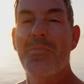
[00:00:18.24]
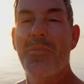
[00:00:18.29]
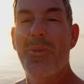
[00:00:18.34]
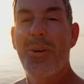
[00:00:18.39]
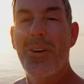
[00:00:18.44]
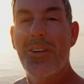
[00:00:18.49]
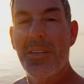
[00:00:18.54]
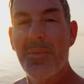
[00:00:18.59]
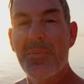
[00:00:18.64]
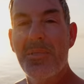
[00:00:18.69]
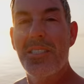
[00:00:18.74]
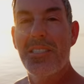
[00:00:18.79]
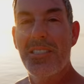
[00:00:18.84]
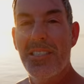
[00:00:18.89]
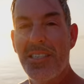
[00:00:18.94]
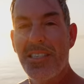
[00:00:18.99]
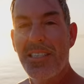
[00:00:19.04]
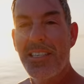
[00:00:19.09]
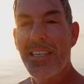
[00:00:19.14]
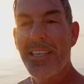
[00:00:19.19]
Welcome to
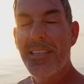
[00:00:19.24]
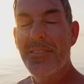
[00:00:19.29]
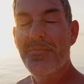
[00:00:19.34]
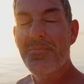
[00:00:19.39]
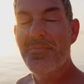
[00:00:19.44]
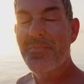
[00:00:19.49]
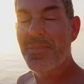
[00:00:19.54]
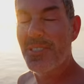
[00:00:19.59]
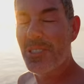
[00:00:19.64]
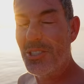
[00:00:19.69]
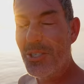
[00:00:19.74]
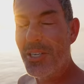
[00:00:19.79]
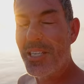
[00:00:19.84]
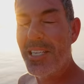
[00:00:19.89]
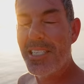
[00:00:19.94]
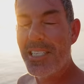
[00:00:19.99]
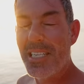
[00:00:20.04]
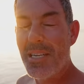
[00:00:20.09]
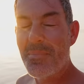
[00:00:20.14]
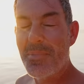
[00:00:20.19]
Turkey. Enjoy
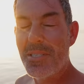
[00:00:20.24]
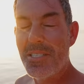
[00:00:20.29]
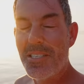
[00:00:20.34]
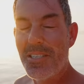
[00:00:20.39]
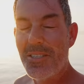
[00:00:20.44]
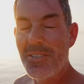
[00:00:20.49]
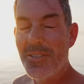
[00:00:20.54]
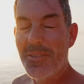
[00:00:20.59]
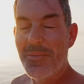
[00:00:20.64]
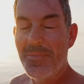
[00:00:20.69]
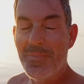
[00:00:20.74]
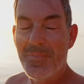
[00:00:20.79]
this episode.